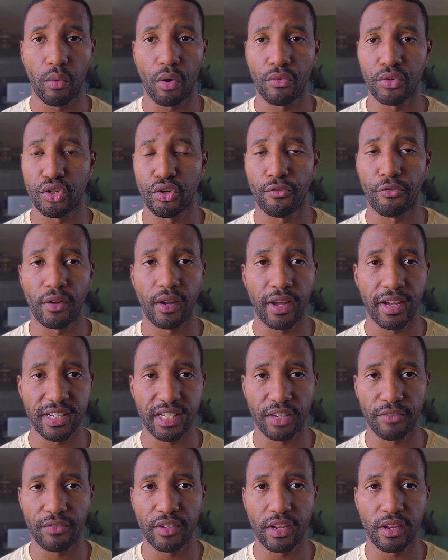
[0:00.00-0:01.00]
What would your
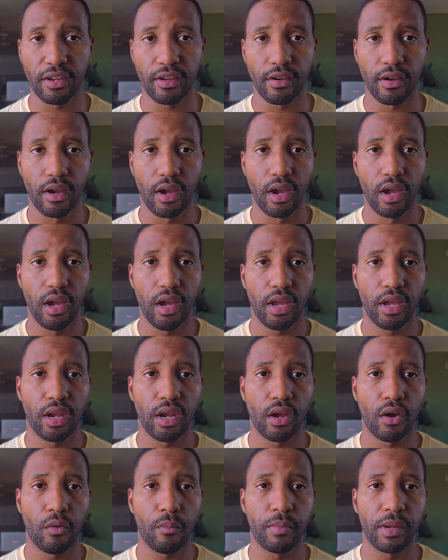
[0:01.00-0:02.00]
philosophy
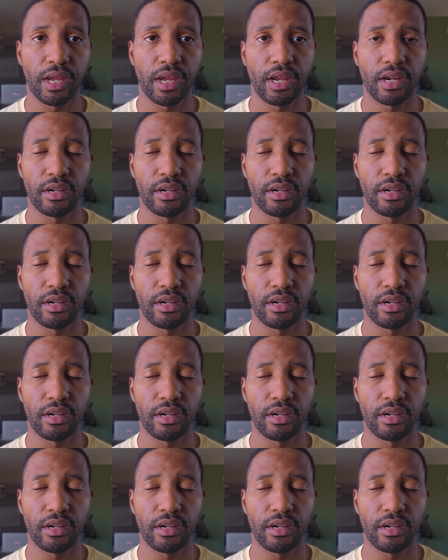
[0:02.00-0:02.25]
be,